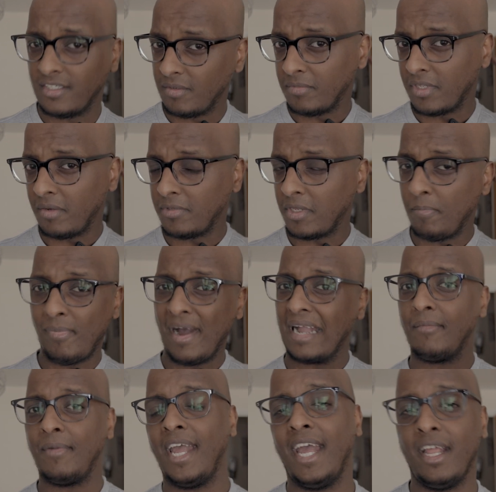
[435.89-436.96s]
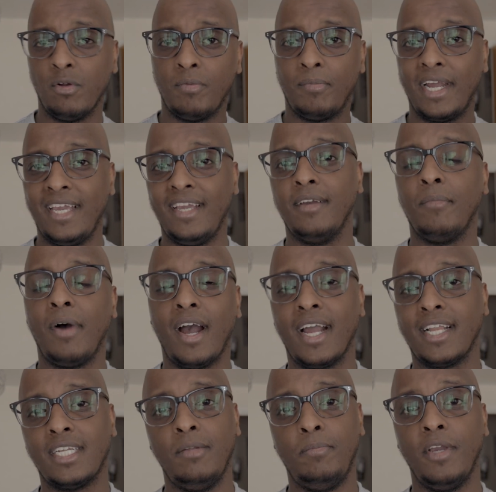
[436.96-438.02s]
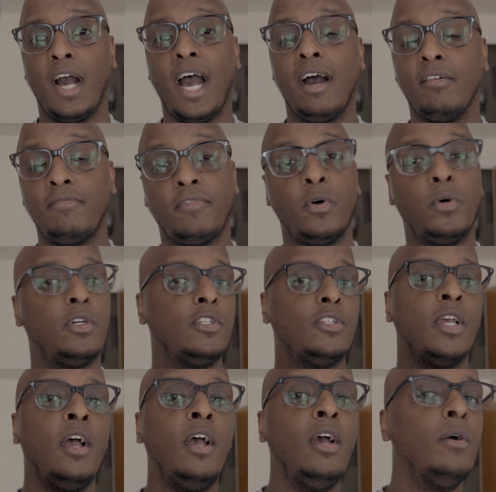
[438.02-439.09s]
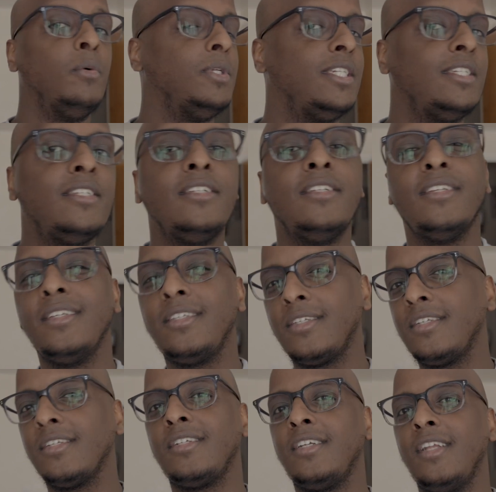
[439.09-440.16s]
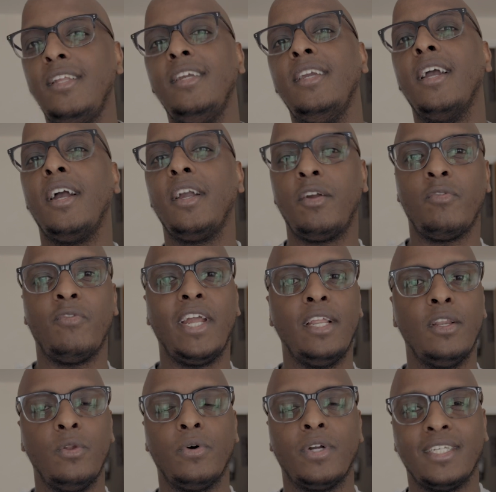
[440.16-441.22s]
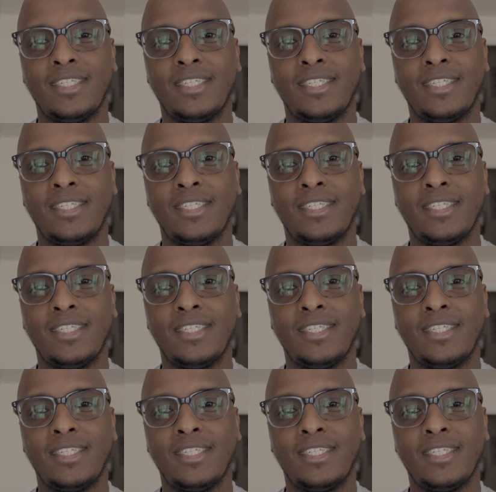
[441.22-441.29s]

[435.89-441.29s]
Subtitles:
Sometimes the back of my head or my ear might actually be out of focus, which isn't such a great look.